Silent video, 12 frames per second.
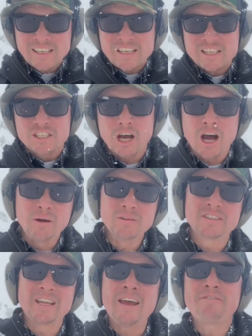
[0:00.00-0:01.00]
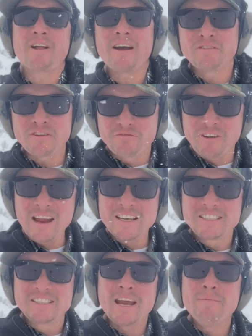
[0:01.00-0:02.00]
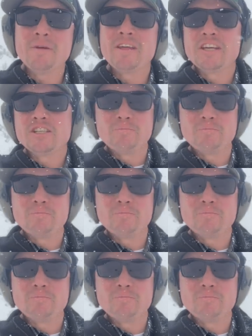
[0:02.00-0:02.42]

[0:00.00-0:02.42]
So Safe Life Defense sent me this